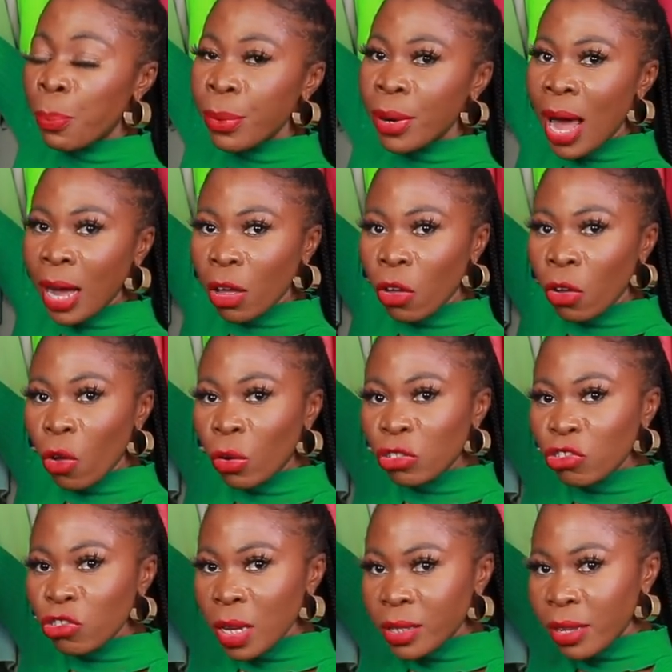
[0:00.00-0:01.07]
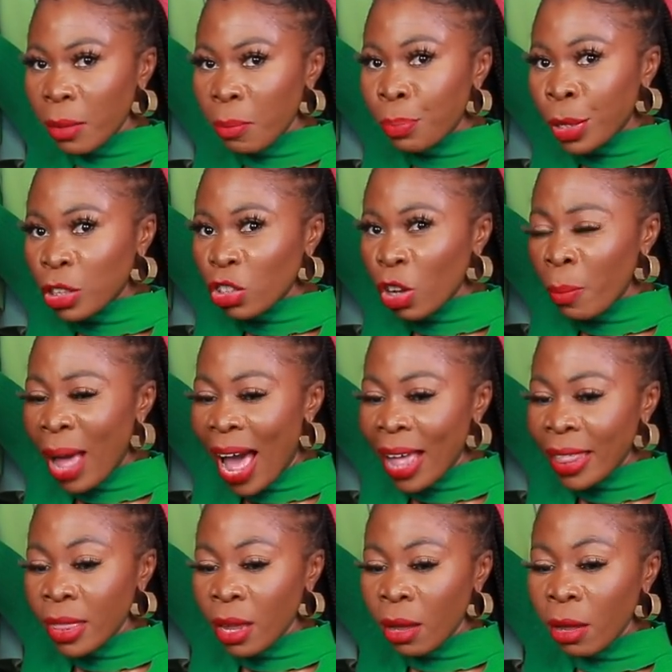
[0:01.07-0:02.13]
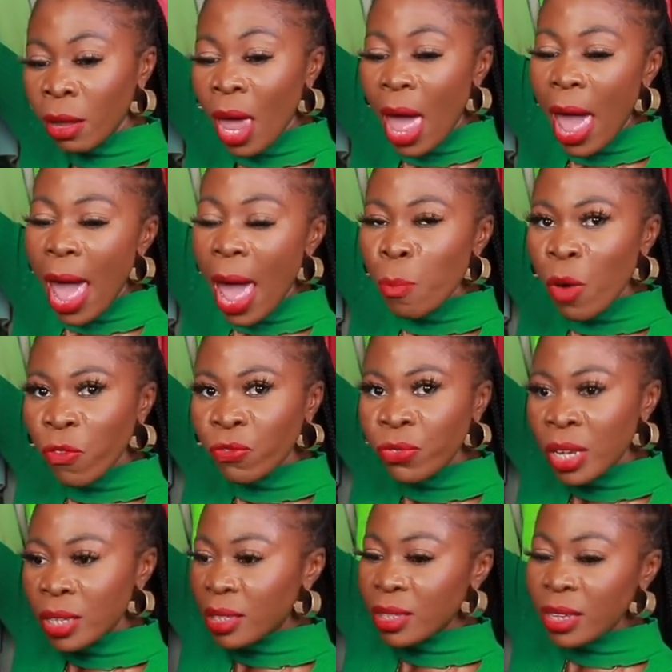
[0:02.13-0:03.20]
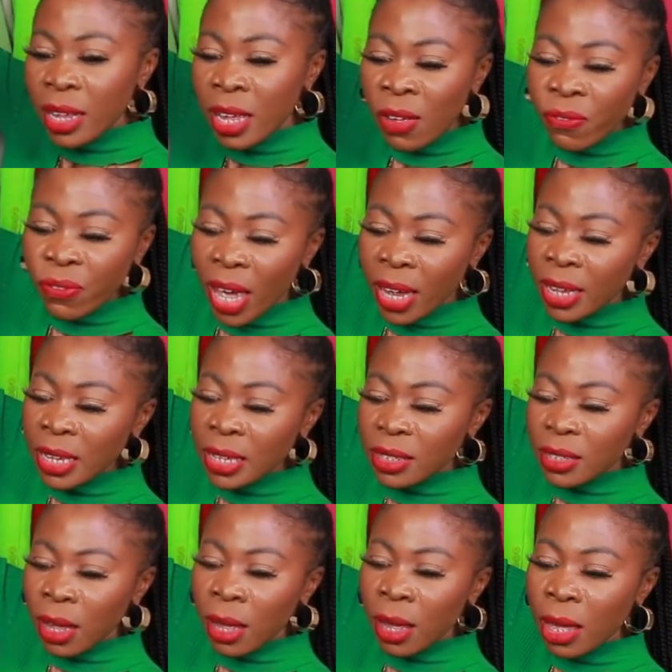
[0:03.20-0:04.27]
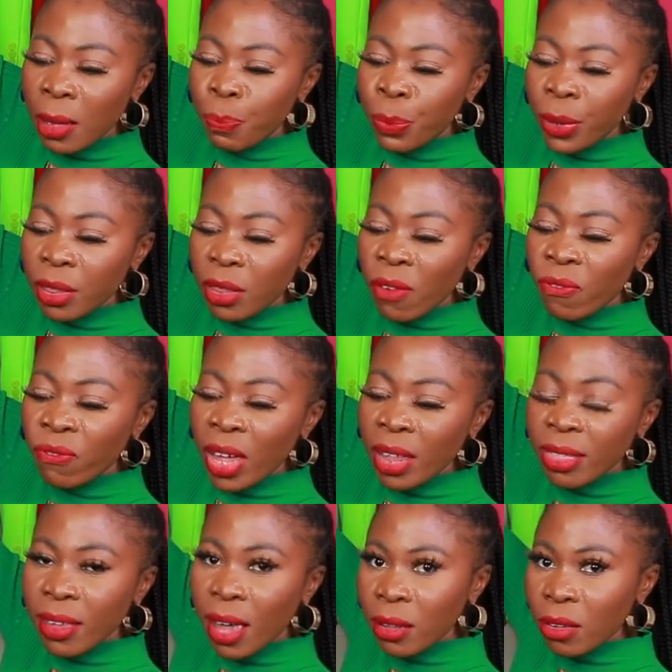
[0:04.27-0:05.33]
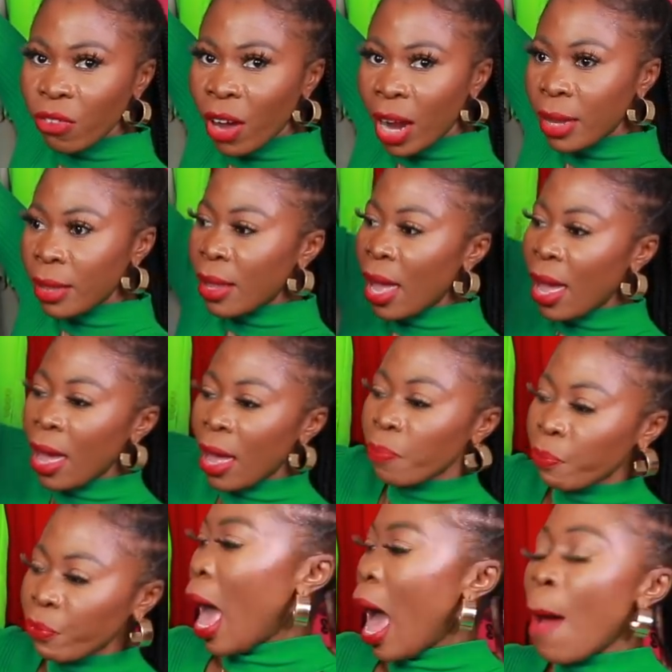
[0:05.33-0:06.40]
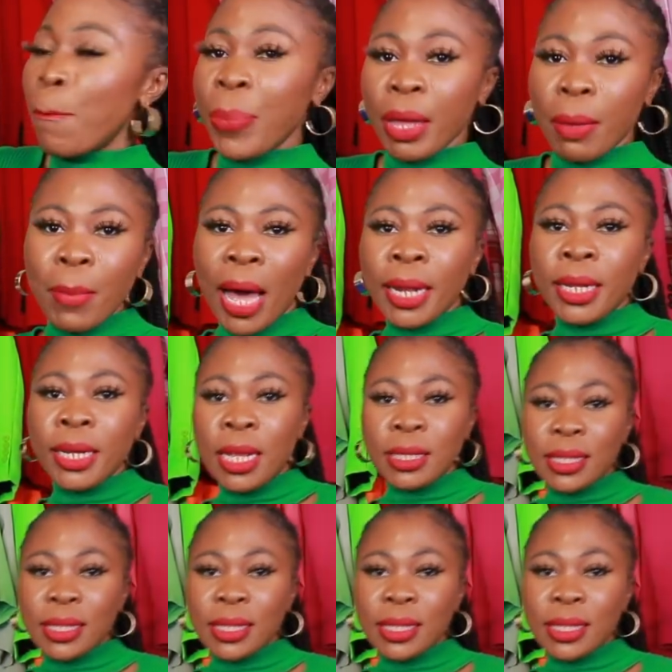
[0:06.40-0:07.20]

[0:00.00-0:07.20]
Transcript: black uh, contrasting bottom at the end of the sleeve and it's uh, a bit uh, vented right there i picked mine in a